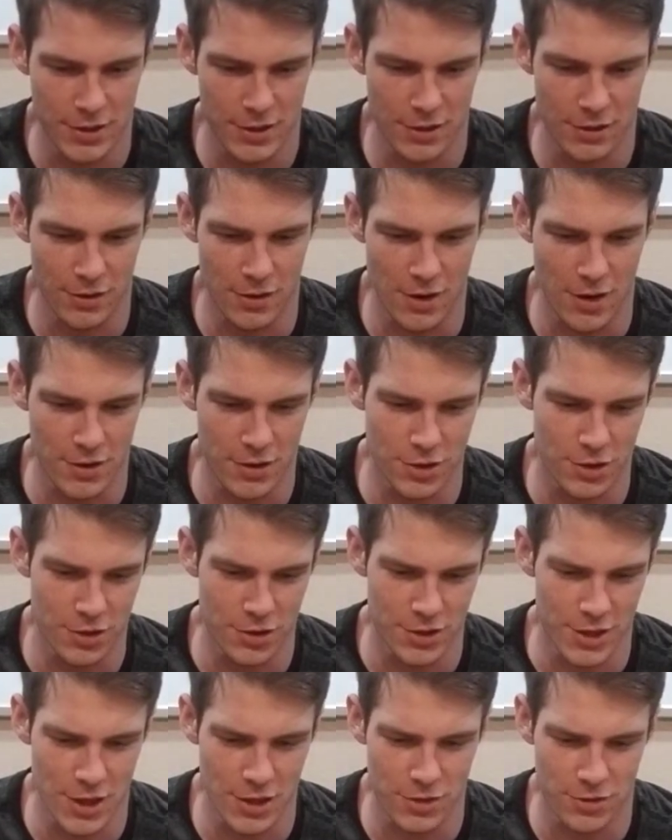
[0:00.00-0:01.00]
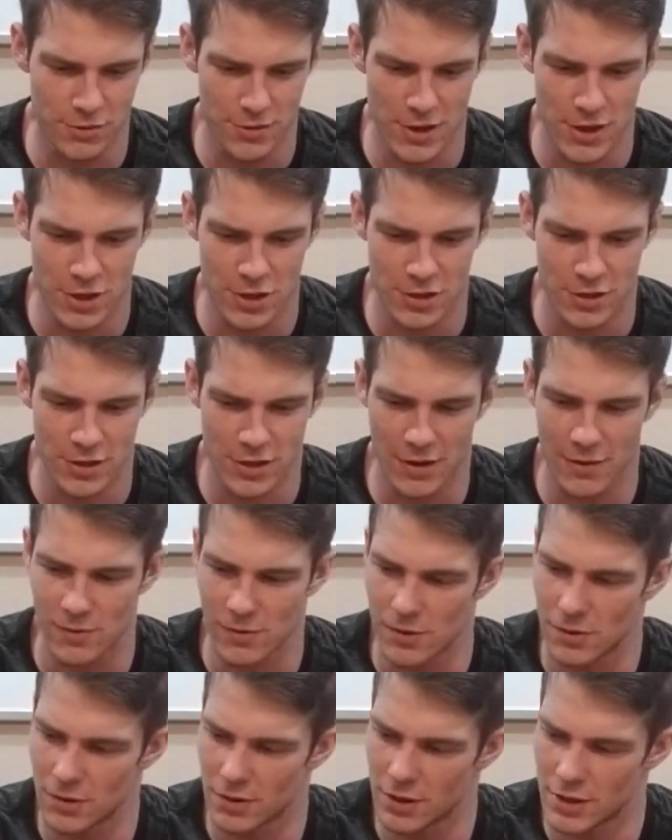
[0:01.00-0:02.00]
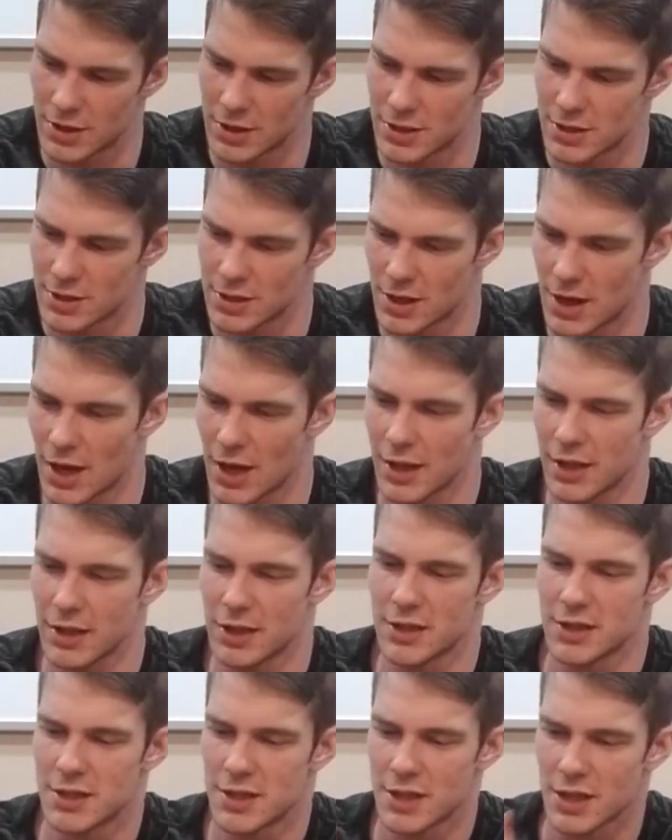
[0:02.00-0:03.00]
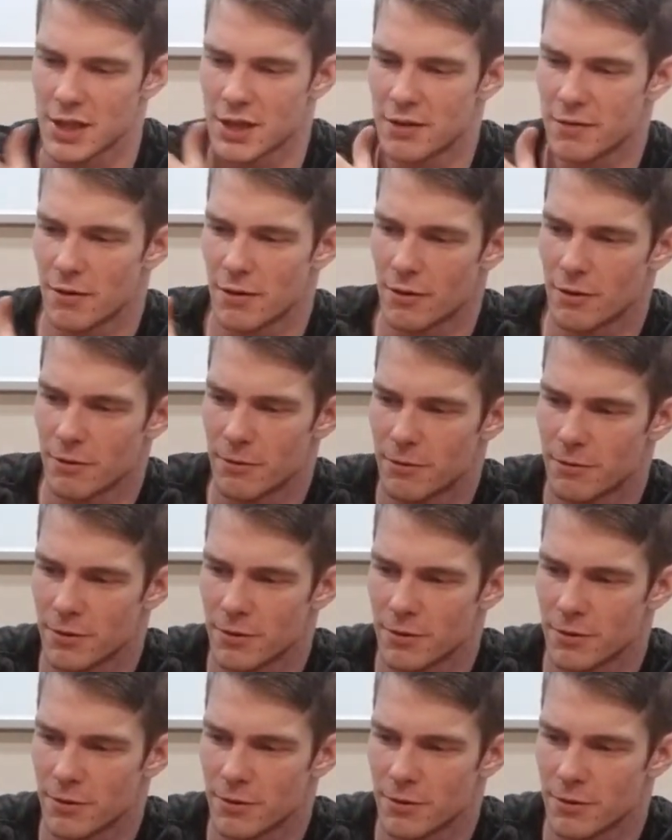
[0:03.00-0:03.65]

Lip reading: your oxygen saturation level is highly indicative of